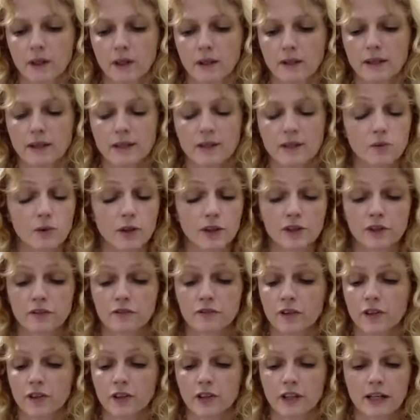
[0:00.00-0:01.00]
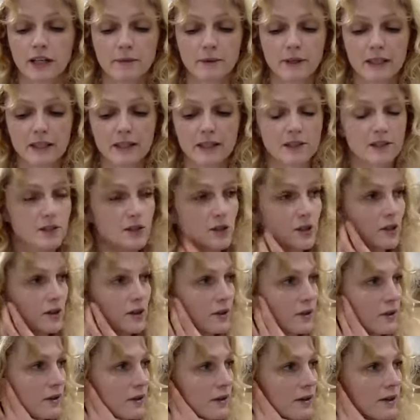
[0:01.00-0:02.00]
That's wonderful. I mean,
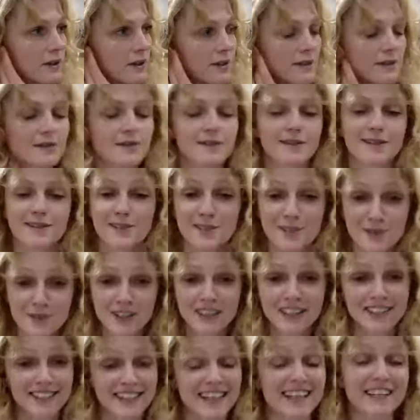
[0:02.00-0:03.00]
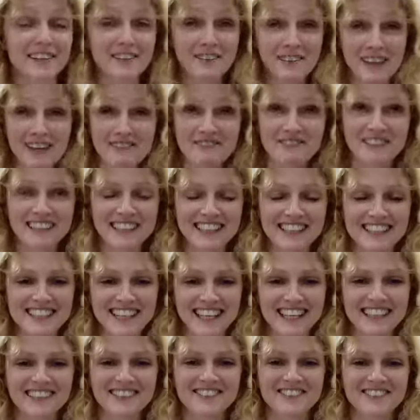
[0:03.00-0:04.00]
this is really exciting, and I'm really
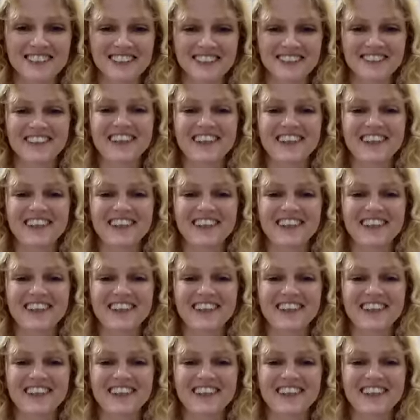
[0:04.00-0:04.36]
excited for you.